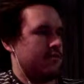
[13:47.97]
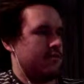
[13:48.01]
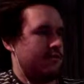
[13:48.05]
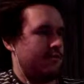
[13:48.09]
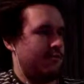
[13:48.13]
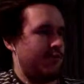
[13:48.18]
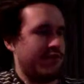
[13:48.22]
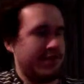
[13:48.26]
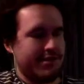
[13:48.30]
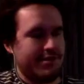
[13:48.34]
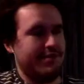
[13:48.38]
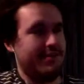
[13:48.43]

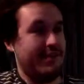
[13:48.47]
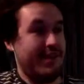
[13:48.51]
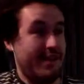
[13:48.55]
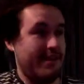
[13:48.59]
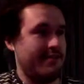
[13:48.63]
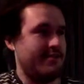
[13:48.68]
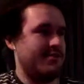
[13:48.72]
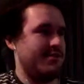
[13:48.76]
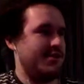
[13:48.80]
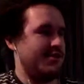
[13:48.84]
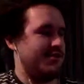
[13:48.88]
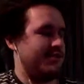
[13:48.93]
which
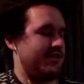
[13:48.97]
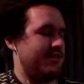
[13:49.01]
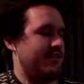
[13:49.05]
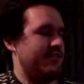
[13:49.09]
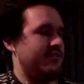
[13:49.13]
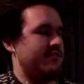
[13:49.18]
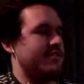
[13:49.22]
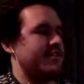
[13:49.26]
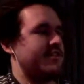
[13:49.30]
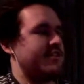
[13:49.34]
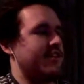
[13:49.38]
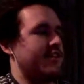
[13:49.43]
yeah, you
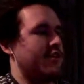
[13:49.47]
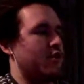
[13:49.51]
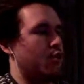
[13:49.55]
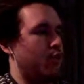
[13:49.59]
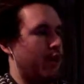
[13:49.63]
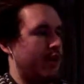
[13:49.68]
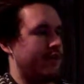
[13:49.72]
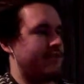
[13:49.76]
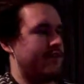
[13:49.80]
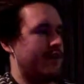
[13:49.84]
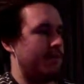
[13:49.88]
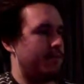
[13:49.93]
literally said
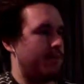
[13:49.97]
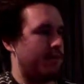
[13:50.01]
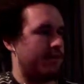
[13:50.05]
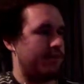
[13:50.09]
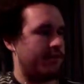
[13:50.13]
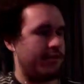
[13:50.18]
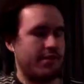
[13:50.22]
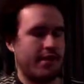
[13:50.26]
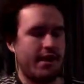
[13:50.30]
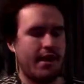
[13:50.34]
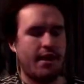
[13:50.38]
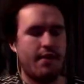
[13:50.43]
quick tempered.
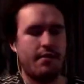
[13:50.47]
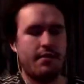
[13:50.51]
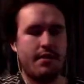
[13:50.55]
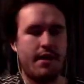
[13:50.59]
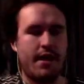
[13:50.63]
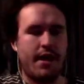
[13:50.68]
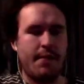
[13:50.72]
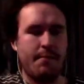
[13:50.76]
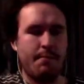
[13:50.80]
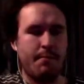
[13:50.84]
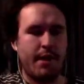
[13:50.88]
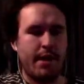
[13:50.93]
So yeah,
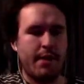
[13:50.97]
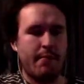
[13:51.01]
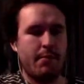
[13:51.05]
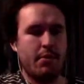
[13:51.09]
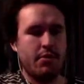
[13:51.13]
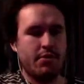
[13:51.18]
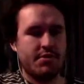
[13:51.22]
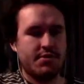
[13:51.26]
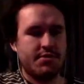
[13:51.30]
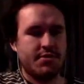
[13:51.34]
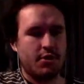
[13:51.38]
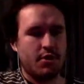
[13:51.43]
my
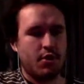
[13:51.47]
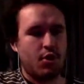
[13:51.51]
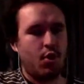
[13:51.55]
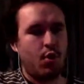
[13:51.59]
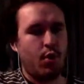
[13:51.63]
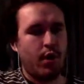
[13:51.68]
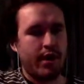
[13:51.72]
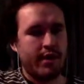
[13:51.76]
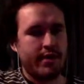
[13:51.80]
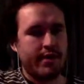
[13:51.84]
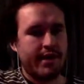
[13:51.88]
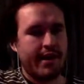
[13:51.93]
emotions are
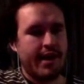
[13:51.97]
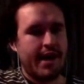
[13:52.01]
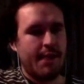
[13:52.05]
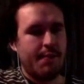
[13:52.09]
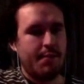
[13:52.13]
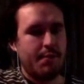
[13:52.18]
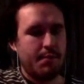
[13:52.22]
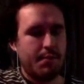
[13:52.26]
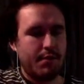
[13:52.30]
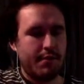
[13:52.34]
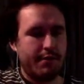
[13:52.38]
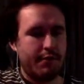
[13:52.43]
quick. They
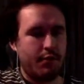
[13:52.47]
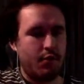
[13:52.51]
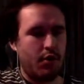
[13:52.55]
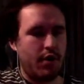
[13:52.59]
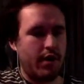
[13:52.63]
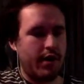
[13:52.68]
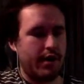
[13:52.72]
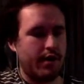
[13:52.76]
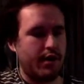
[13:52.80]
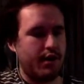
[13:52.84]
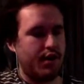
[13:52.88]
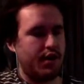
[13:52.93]
happen
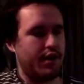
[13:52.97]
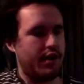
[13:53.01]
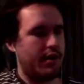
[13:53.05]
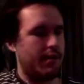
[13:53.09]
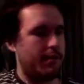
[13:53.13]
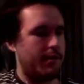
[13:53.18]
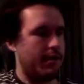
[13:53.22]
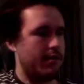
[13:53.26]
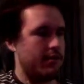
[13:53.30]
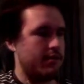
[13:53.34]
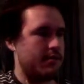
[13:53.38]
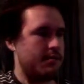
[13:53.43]
before I can think
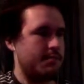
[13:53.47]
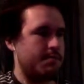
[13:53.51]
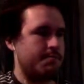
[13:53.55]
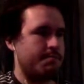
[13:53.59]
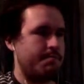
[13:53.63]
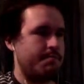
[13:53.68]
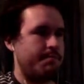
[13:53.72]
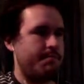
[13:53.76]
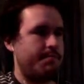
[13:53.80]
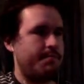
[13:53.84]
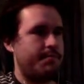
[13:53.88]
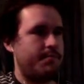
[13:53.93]
about them.
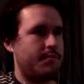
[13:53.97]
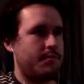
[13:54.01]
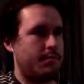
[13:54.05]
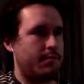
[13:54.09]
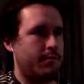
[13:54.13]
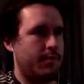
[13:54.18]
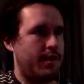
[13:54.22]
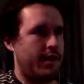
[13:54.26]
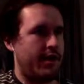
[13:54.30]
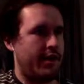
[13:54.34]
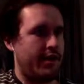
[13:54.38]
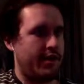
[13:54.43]

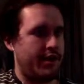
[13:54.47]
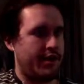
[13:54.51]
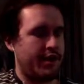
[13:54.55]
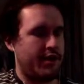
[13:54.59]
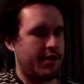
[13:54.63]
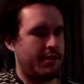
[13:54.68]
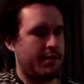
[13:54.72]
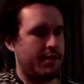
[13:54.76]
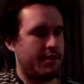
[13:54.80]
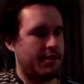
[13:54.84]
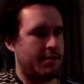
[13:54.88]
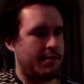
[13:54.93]
I
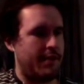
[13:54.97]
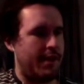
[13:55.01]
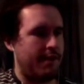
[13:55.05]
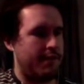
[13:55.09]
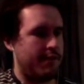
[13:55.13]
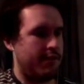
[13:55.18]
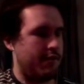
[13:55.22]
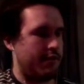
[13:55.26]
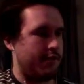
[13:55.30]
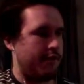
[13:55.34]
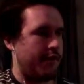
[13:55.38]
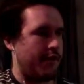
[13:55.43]
think about them
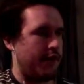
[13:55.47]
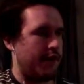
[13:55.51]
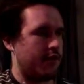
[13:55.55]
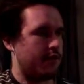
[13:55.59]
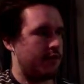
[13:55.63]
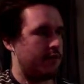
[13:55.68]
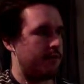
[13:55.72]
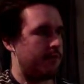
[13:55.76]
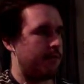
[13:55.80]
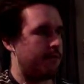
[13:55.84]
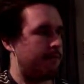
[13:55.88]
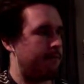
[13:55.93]
after the
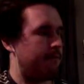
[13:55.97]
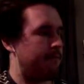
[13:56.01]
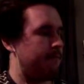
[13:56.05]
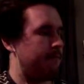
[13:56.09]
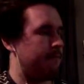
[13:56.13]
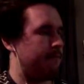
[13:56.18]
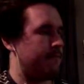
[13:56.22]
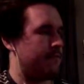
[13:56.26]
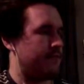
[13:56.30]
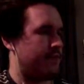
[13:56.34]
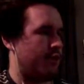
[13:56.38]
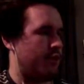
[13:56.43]
fact.
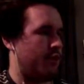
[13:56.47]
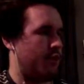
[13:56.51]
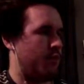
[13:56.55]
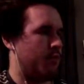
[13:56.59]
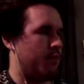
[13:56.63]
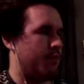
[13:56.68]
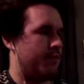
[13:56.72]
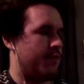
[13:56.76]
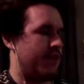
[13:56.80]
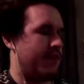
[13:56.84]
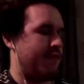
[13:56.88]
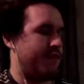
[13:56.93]

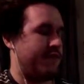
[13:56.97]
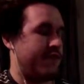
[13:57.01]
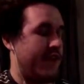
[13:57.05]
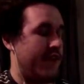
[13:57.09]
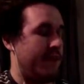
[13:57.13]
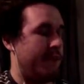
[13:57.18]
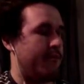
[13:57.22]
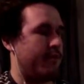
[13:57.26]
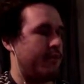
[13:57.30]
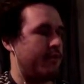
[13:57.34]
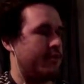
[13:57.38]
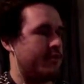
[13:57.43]
So if
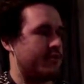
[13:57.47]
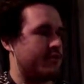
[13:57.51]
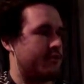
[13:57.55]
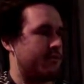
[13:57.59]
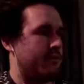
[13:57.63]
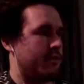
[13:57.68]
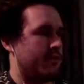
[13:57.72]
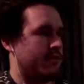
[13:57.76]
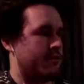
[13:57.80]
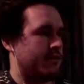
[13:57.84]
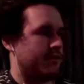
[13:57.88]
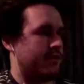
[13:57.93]
temper is an
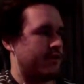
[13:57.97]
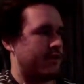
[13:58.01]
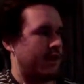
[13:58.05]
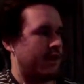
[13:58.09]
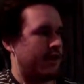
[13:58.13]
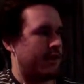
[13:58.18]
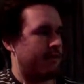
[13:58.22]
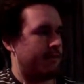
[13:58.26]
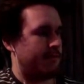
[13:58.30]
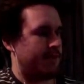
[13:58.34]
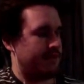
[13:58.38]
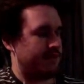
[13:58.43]
emotion that
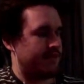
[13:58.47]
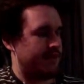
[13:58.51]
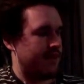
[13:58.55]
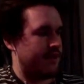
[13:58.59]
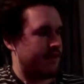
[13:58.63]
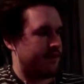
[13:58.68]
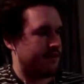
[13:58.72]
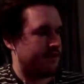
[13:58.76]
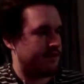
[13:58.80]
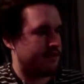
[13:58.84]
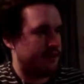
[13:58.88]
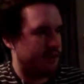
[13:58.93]
I
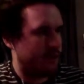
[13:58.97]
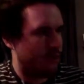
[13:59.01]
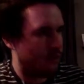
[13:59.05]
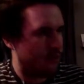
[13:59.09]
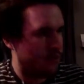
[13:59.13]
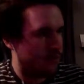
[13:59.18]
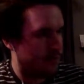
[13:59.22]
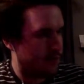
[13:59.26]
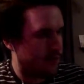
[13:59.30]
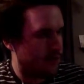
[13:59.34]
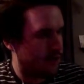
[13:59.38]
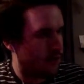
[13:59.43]
possess, then it
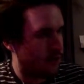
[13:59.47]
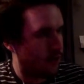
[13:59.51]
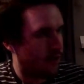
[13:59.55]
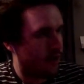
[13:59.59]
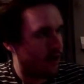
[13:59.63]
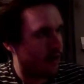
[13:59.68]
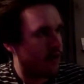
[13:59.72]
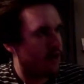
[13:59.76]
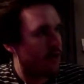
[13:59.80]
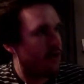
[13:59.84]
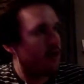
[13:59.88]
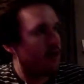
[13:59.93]
would be quick,